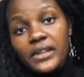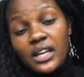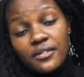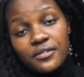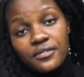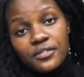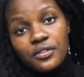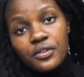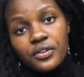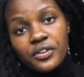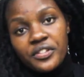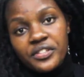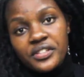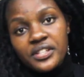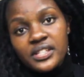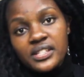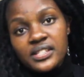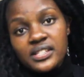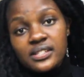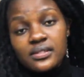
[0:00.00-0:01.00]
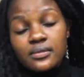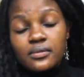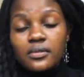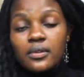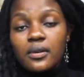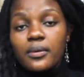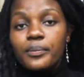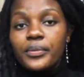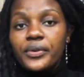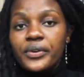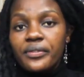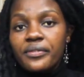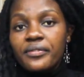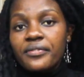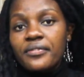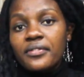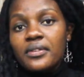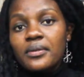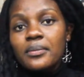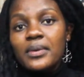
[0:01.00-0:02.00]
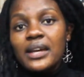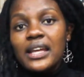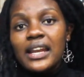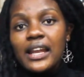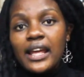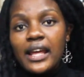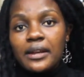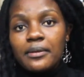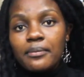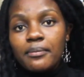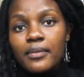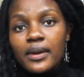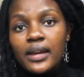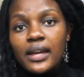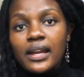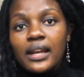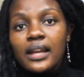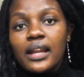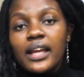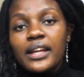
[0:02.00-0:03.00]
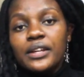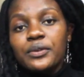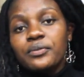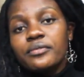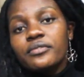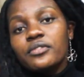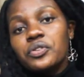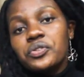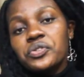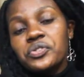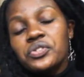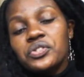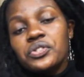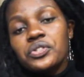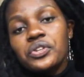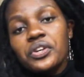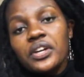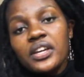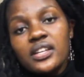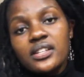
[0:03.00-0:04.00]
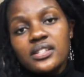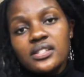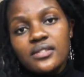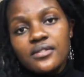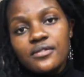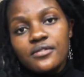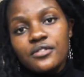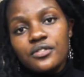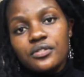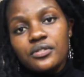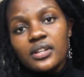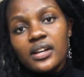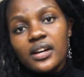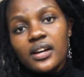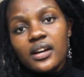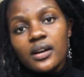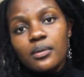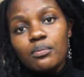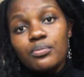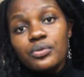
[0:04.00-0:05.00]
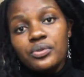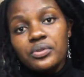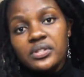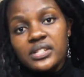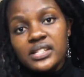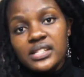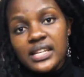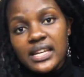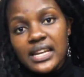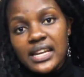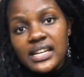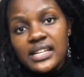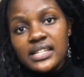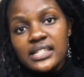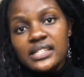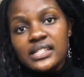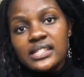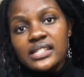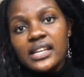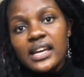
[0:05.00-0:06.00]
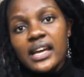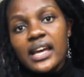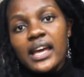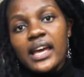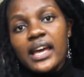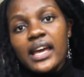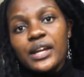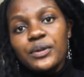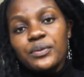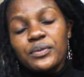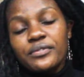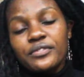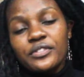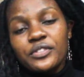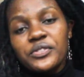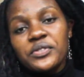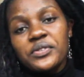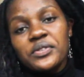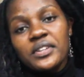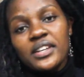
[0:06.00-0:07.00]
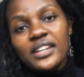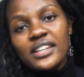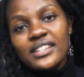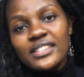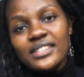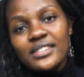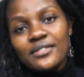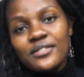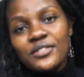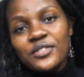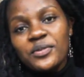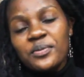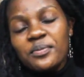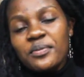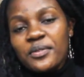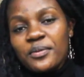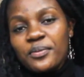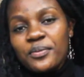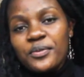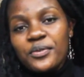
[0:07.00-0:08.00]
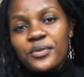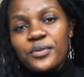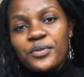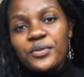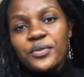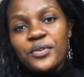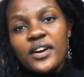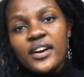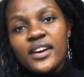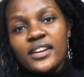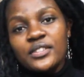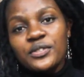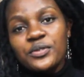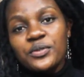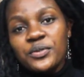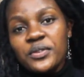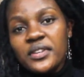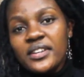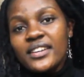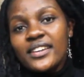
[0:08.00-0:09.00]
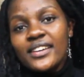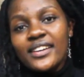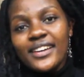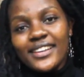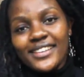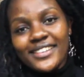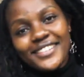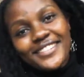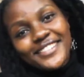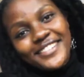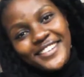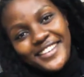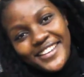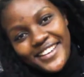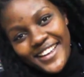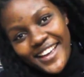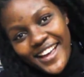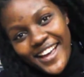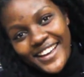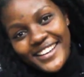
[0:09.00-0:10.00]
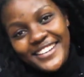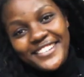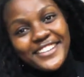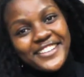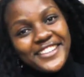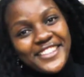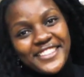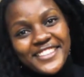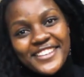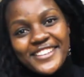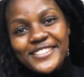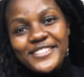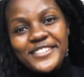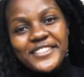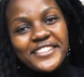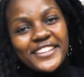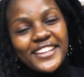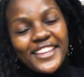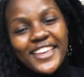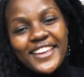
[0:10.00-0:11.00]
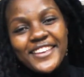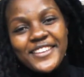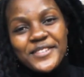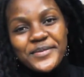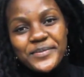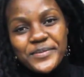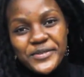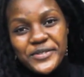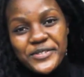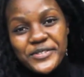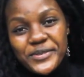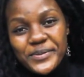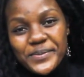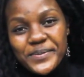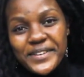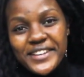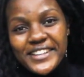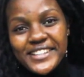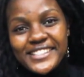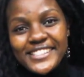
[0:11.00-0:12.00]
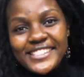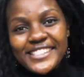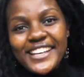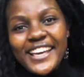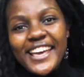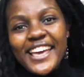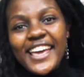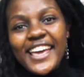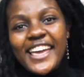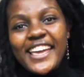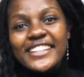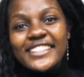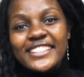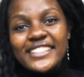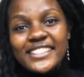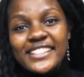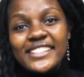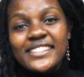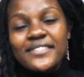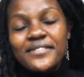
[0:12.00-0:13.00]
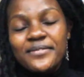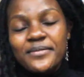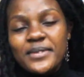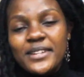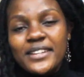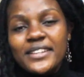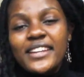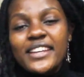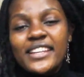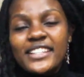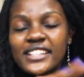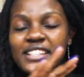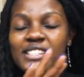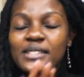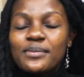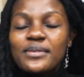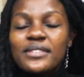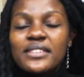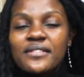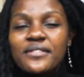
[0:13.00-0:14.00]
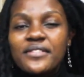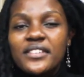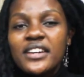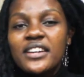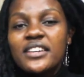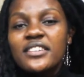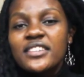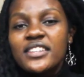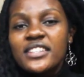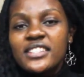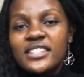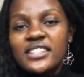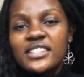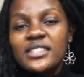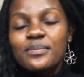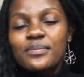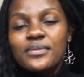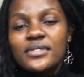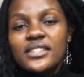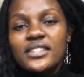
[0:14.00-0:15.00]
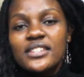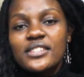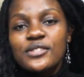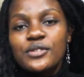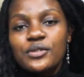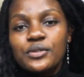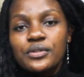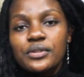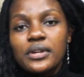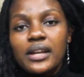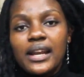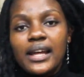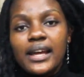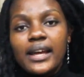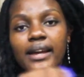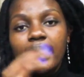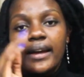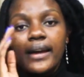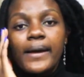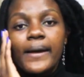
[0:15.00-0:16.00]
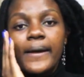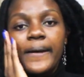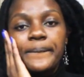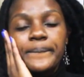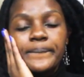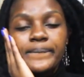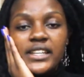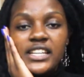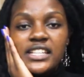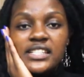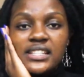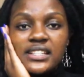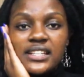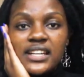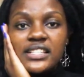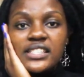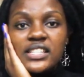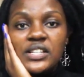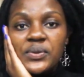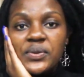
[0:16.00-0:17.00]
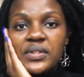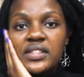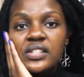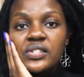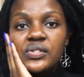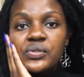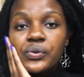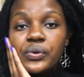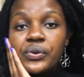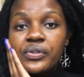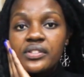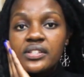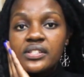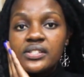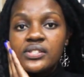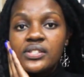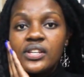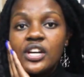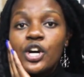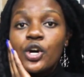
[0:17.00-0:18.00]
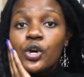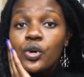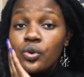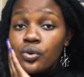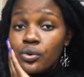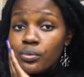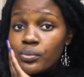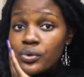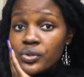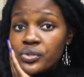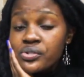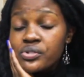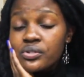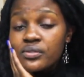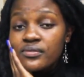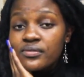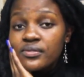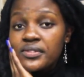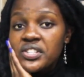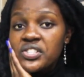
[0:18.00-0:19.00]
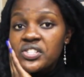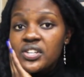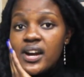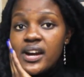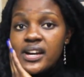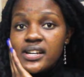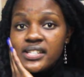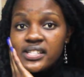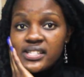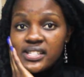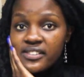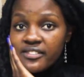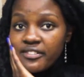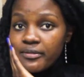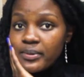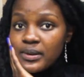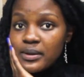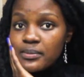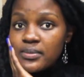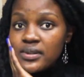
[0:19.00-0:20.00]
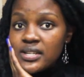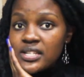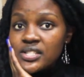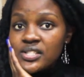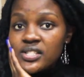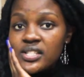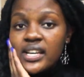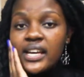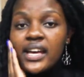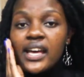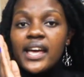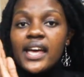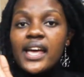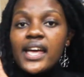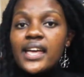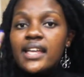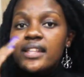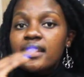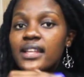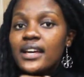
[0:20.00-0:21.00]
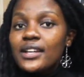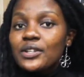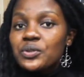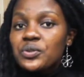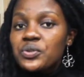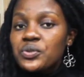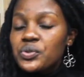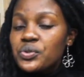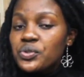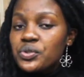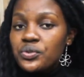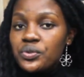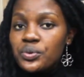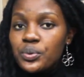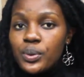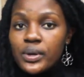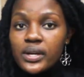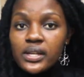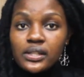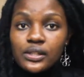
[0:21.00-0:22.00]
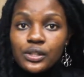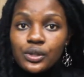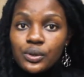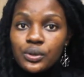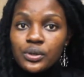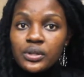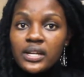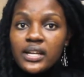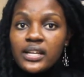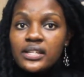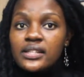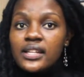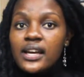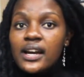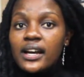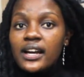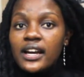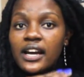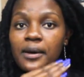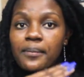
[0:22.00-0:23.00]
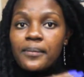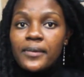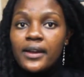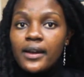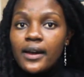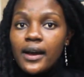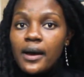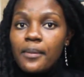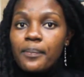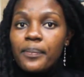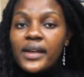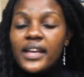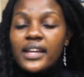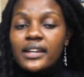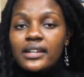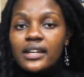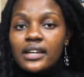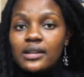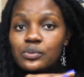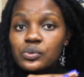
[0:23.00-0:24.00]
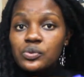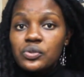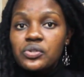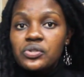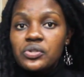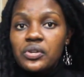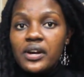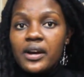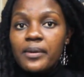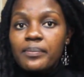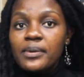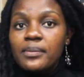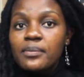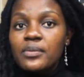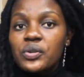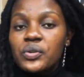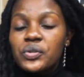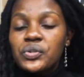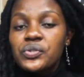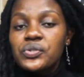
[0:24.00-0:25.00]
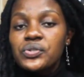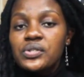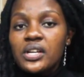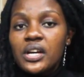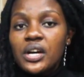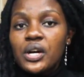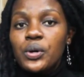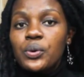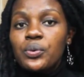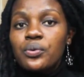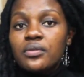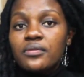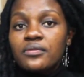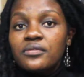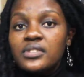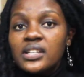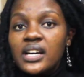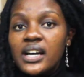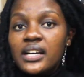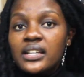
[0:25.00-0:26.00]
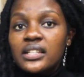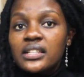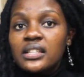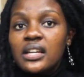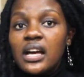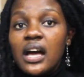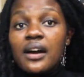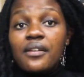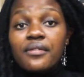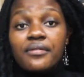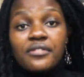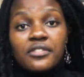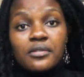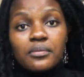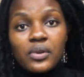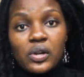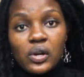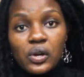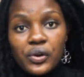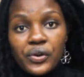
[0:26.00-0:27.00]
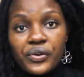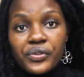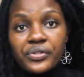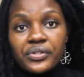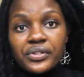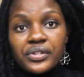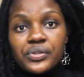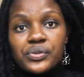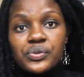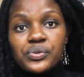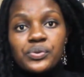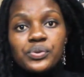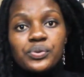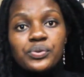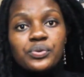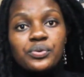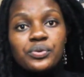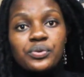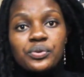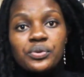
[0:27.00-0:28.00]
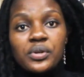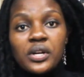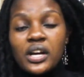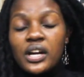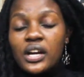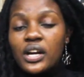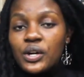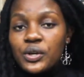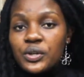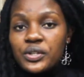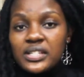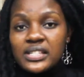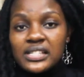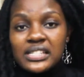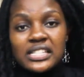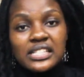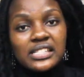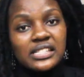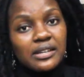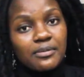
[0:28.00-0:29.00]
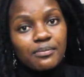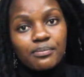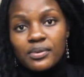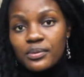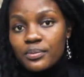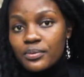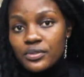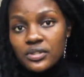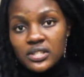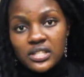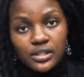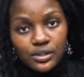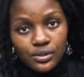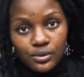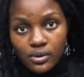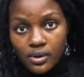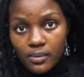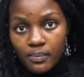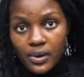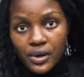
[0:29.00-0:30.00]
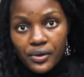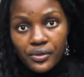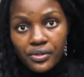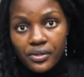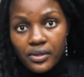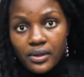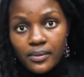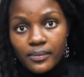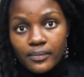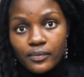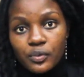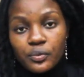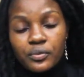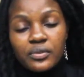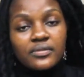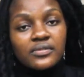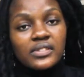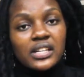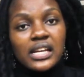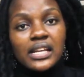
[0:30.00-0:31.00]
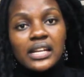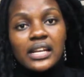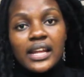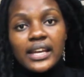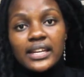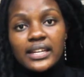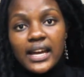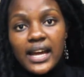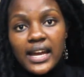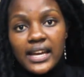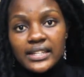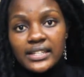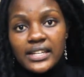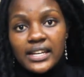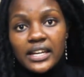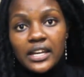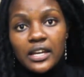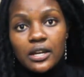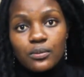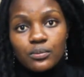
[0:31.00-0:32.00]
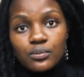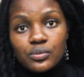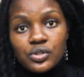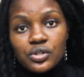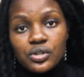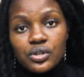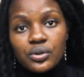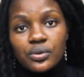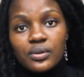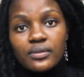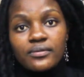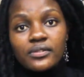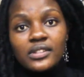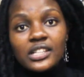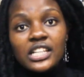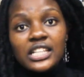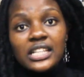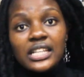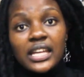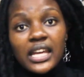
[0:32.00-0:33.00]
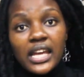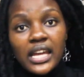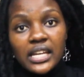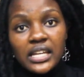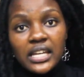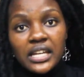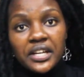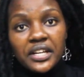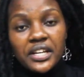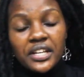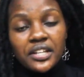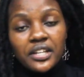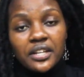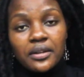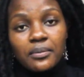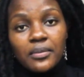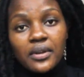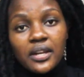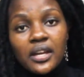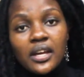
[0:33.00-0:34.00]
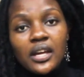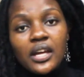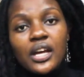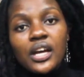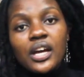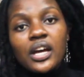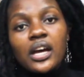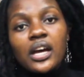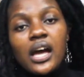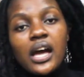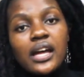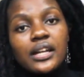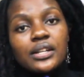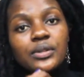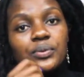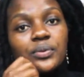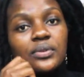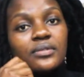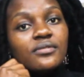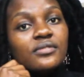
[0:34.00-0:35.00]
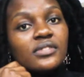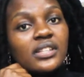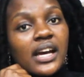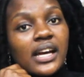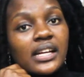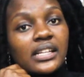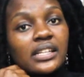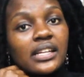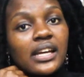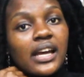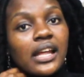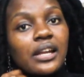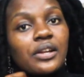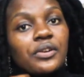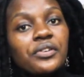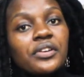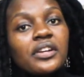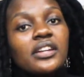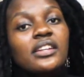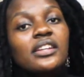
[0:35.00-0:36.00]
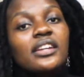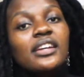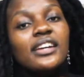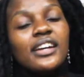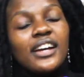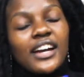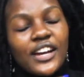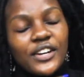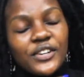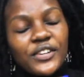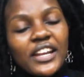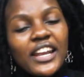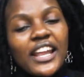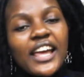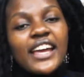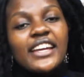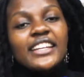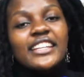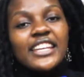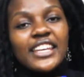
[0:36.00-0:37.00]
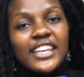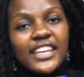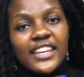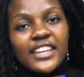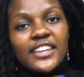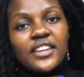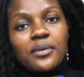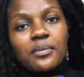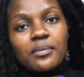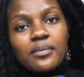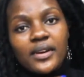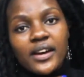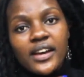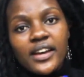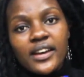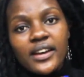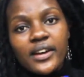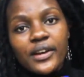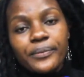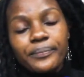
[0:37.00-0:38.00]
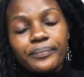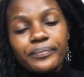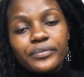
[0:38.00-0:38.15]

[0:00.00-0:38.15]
a few authors, both female and male, and we've also interviewed uh, booksellers, and we've also interviewed people who are doing uh, great things in the Kenyan book space, and it has been it has been a very great experience. You know, like uh, interacting with these authors, who most of which are self-published, and they're not so well known. And they're coming up, and I'm so so happy because we've done uh, female authors who, honestly, some people didn't know about them. We've done like Ida Kemto, we've done Kendi Karimi, and we've done Caroline, Caroline Kinyambaya,